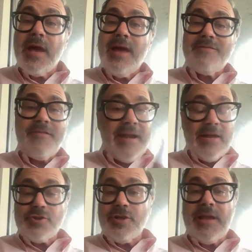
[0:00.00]

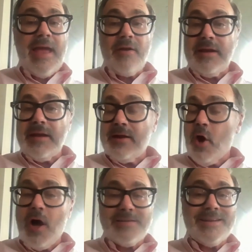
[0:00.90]
Financial accounting,
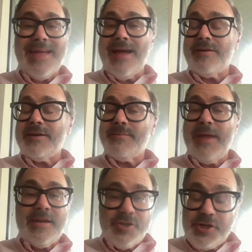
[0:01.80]
cost accounting,
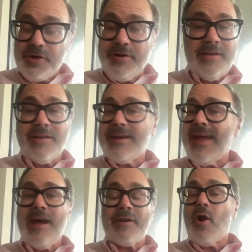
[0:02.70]
managerial
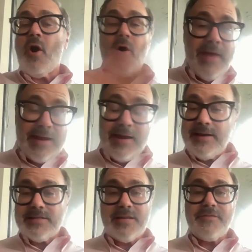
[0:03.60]
accounting, all that kind
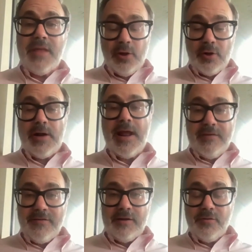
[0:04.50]
of stuff. They learn how to
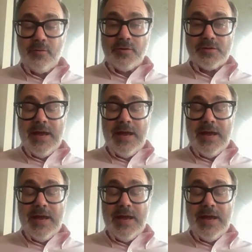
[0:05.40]
follow the rules.